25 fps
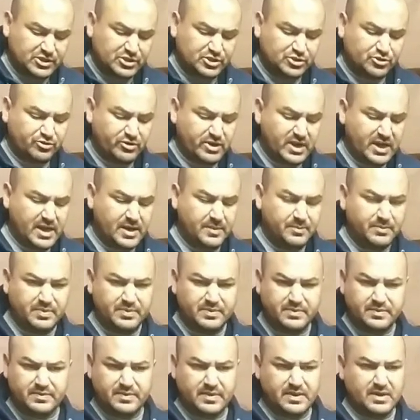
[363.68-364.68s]
strap,
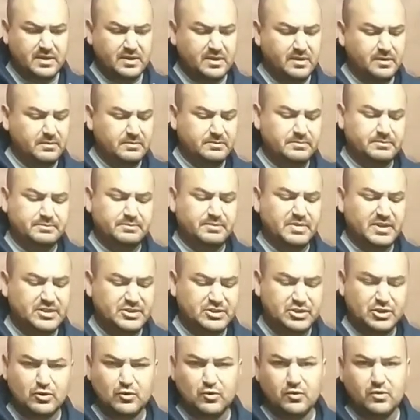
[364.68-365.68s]

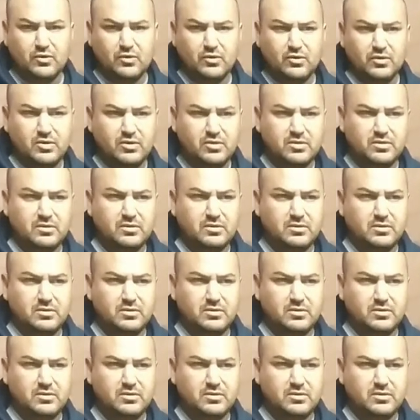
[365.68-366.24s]
bungee cord,